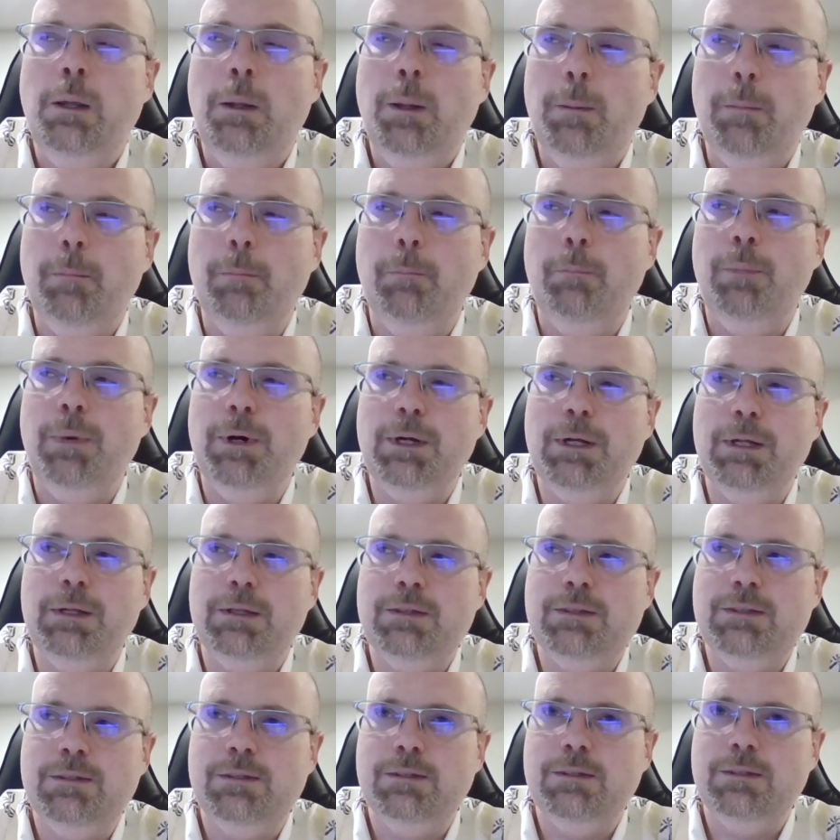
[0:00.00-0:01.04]

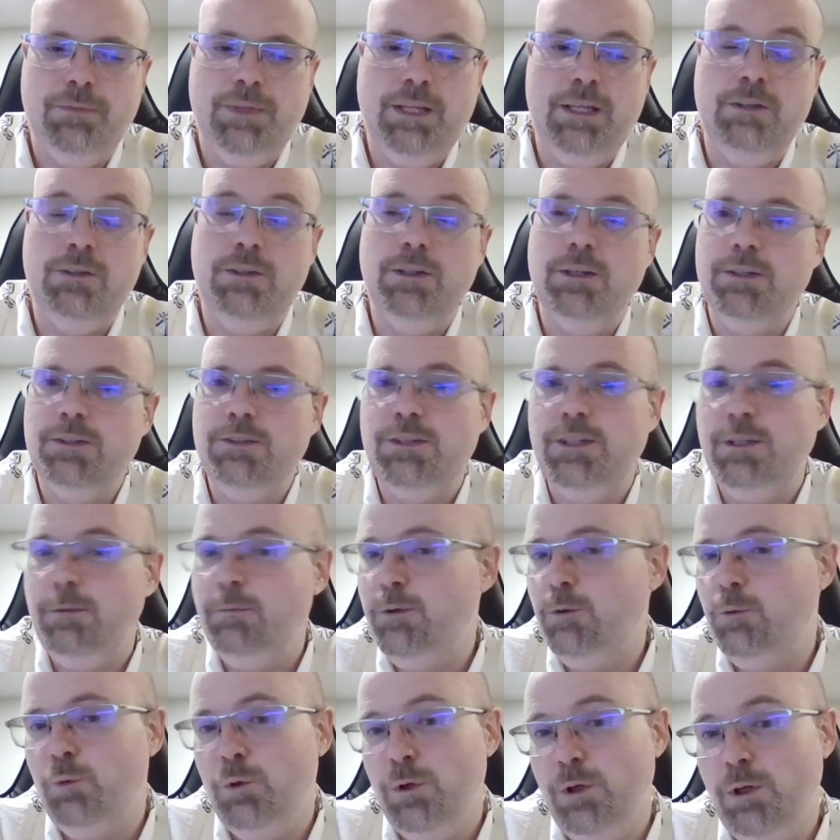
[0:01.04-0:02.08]
but it does
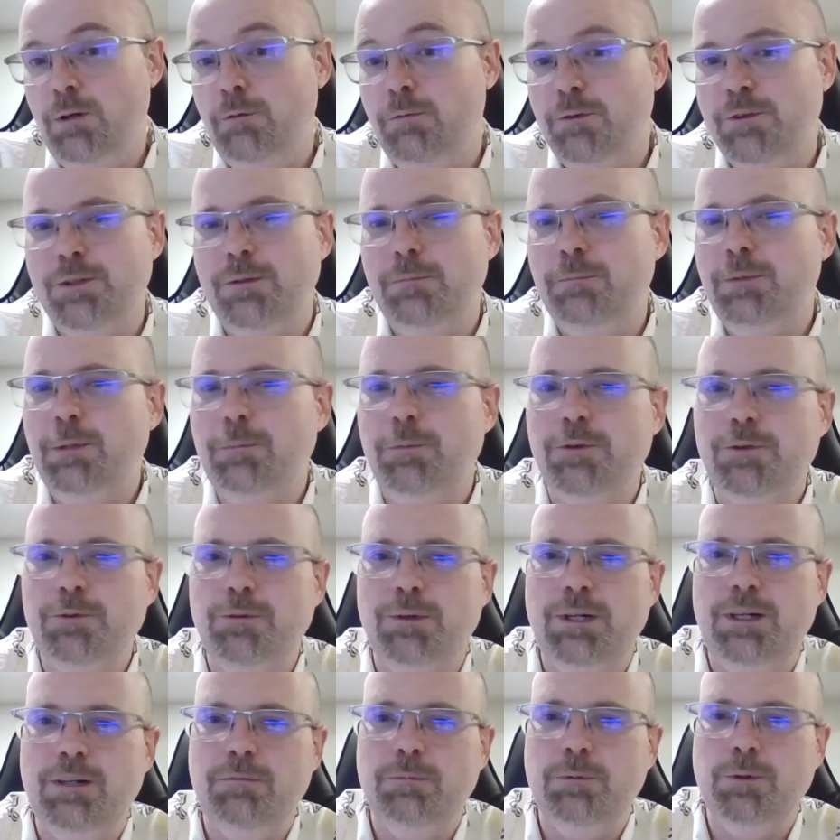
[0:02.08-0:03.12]
seem to work for some people's
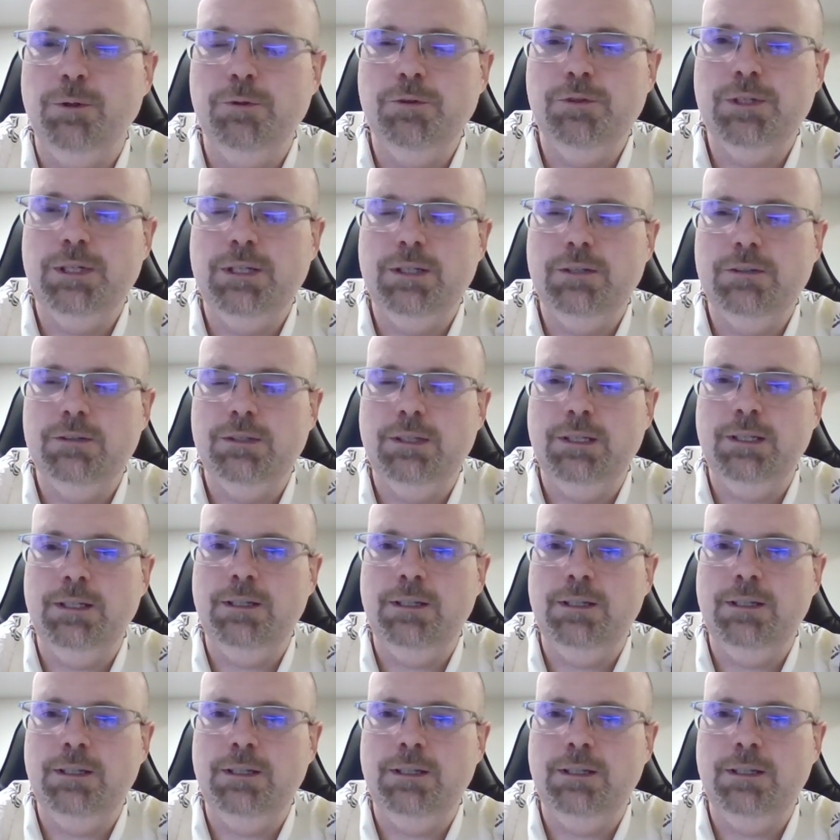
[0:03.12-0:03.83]
creative process.